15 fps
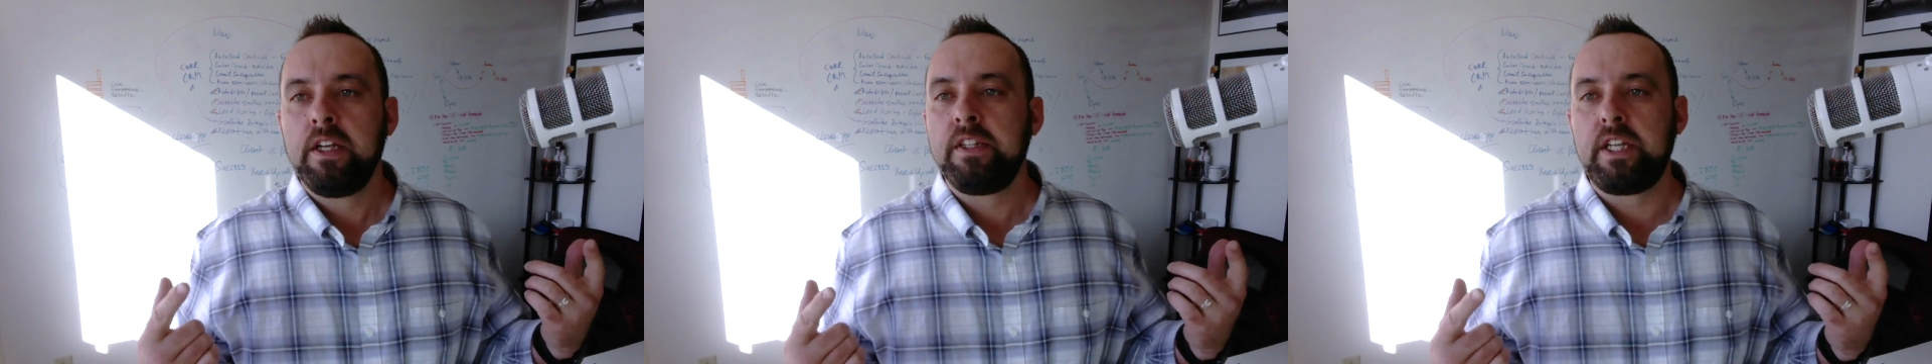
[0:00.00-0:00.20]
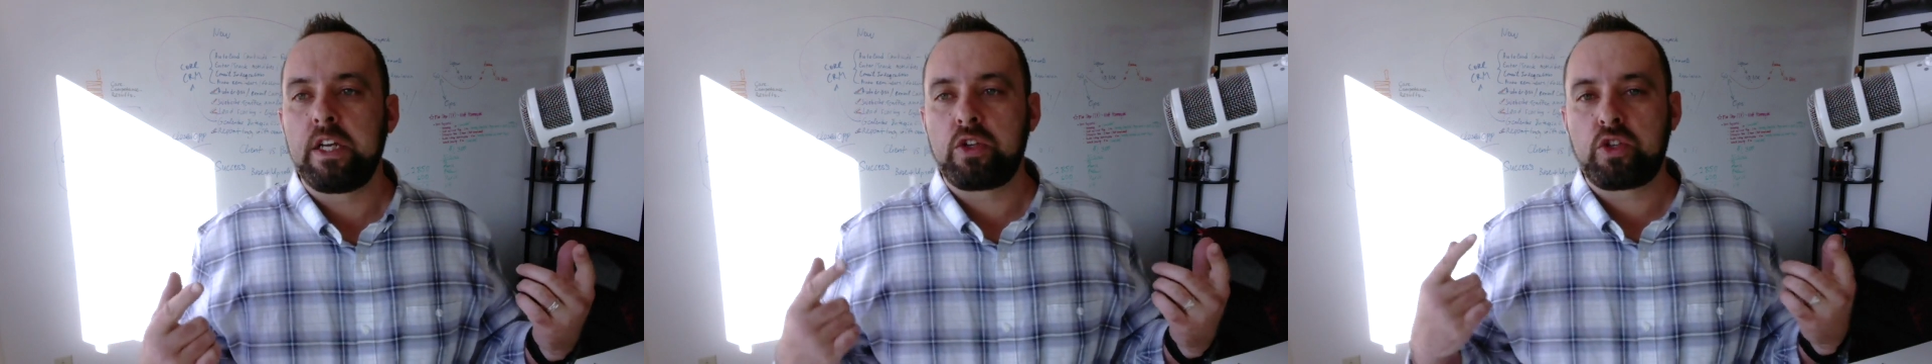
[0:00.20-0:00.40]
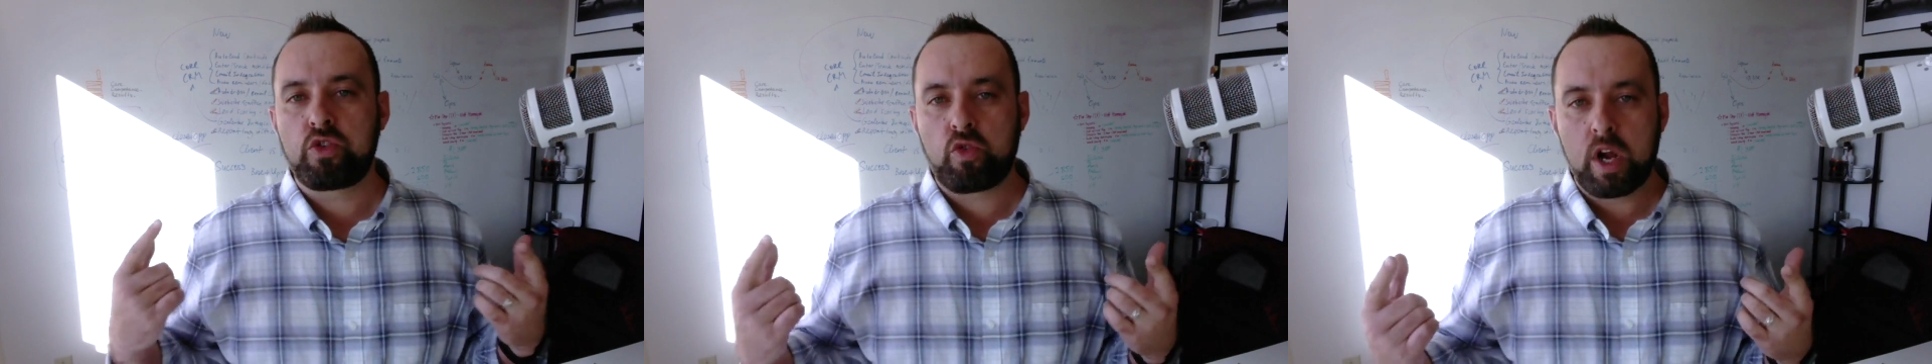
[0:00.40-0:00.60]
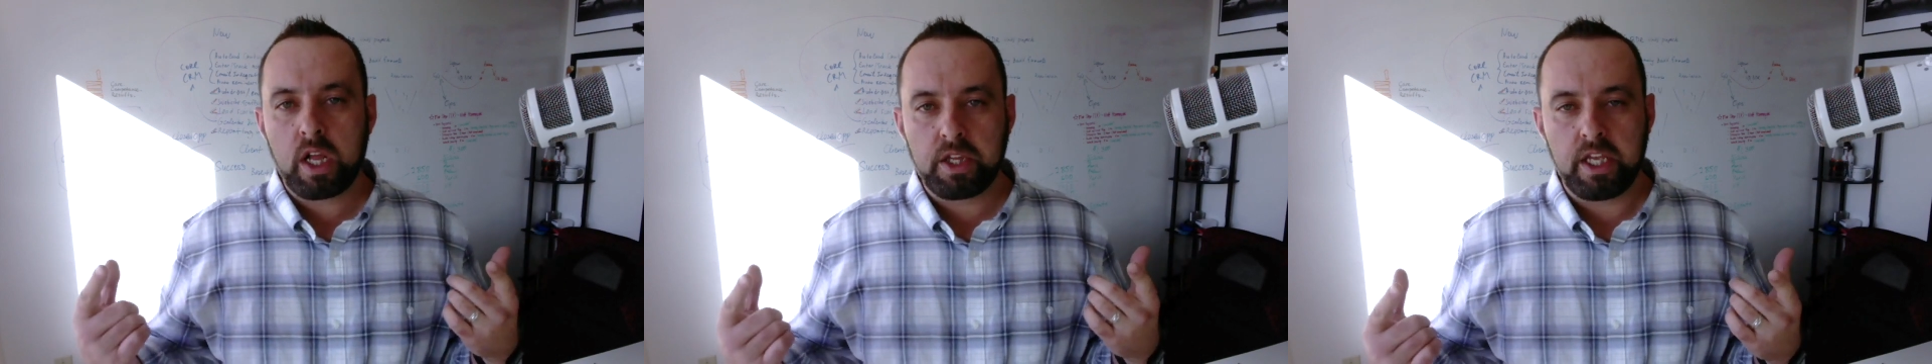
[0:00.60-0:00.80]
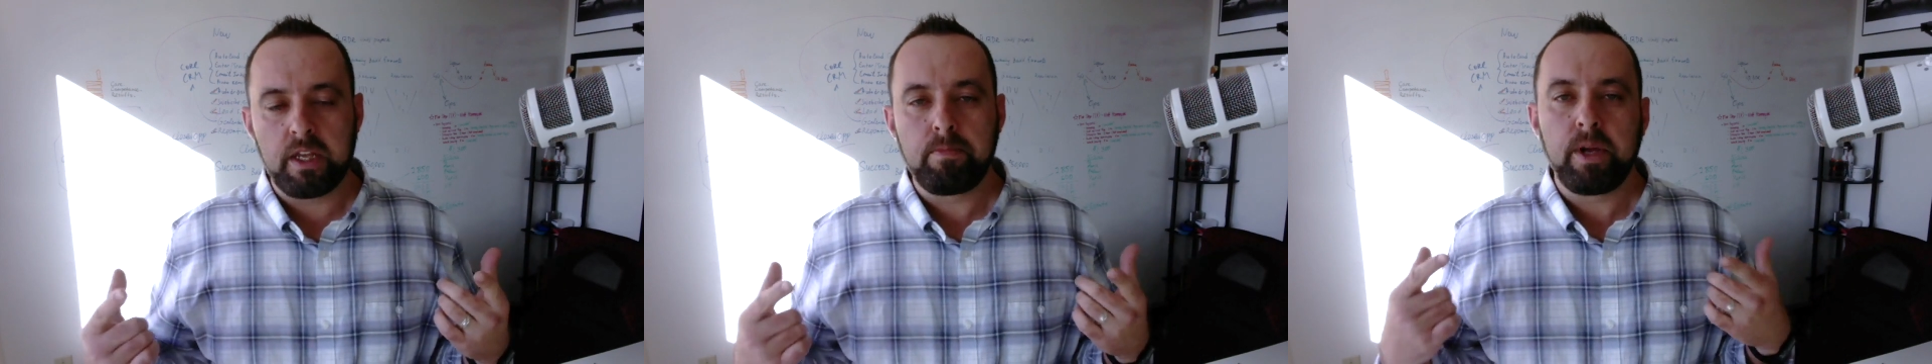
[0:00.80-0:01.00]
the
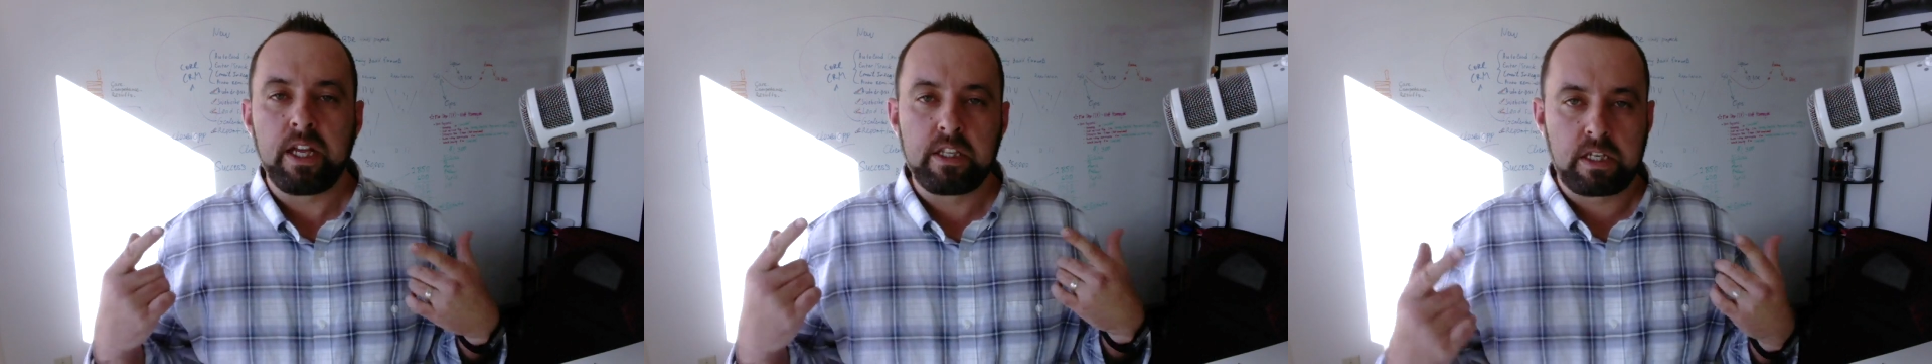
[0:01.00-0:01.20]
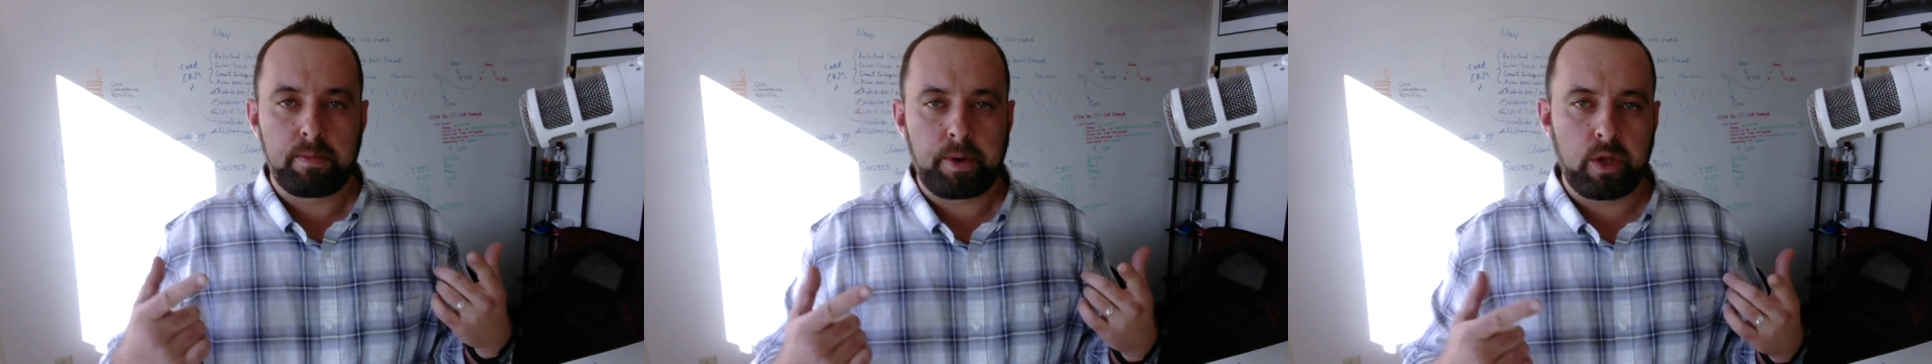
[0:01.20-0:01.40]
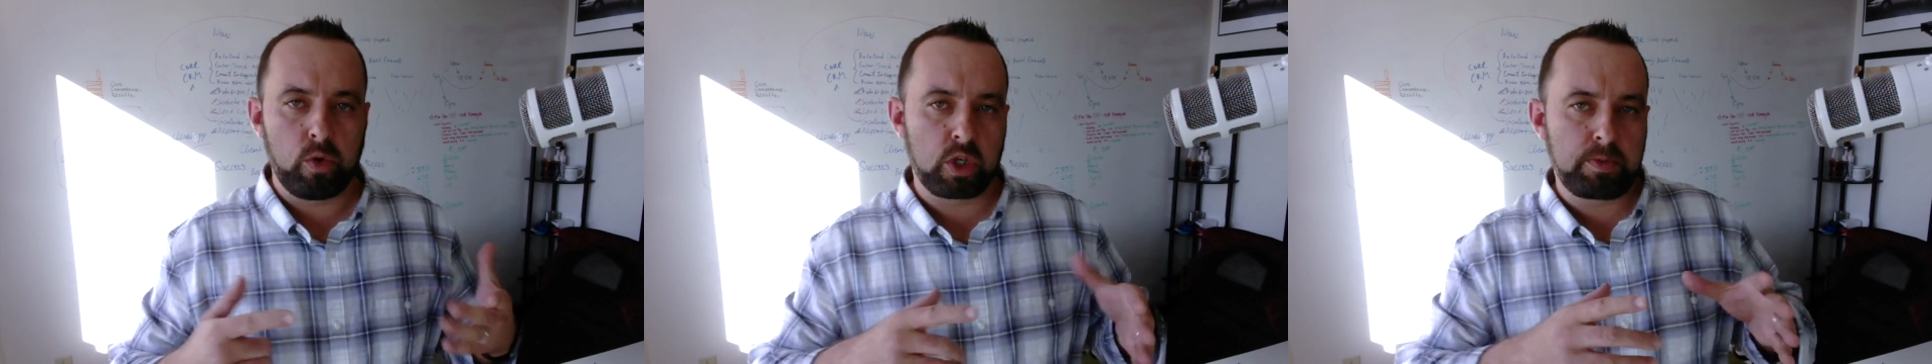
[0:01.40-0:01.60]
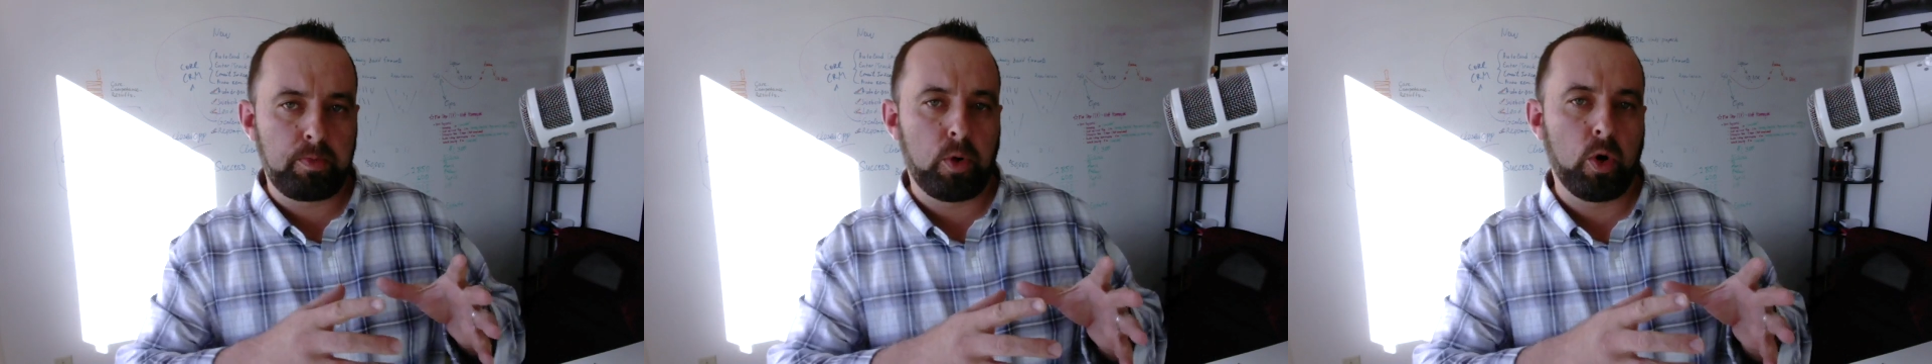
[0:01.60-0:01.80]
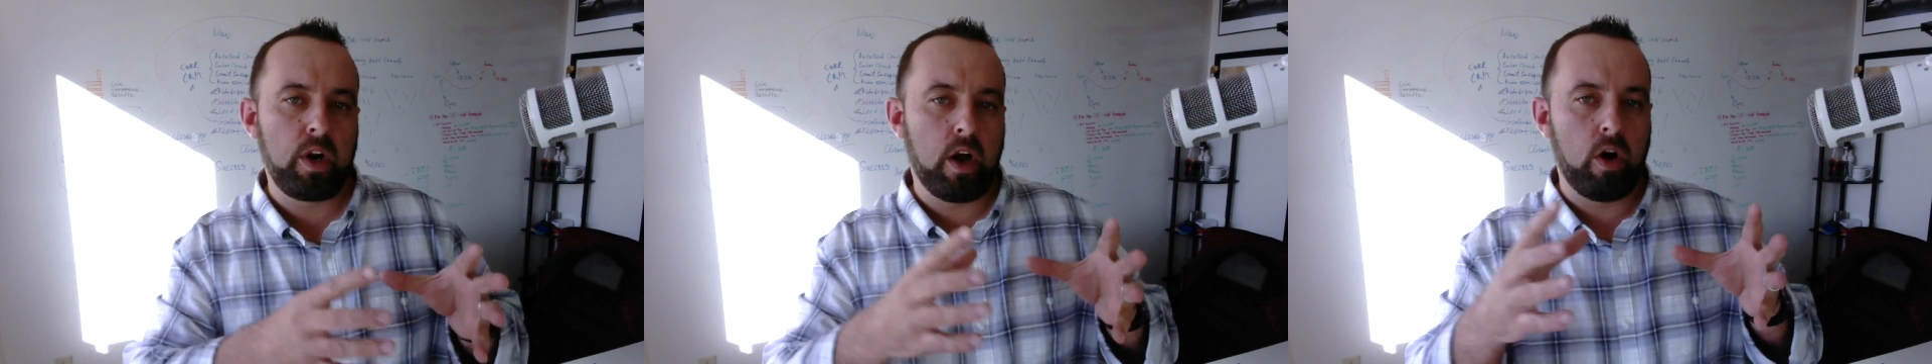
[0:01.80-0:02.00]
Australian entrepreneurs put